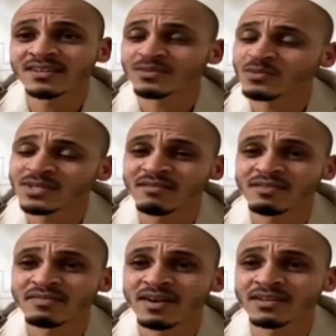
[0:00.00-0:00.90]
we have
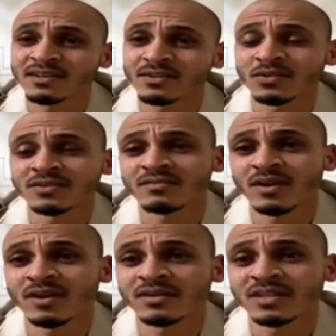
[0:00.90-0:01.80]
a final Cote
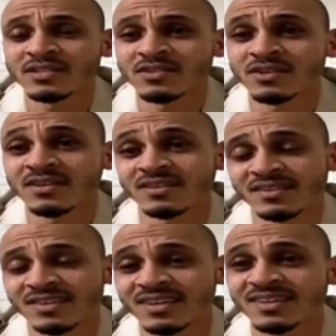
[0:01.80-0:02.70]
d'Ivoire, Nigeria
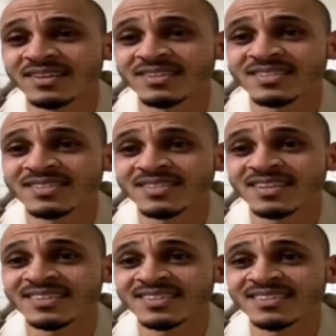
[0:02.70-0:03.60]

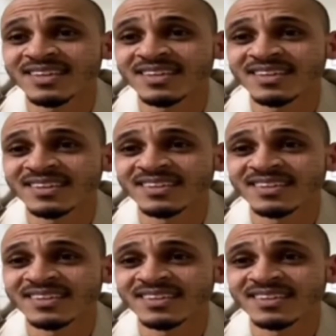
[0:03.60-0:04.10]
this year.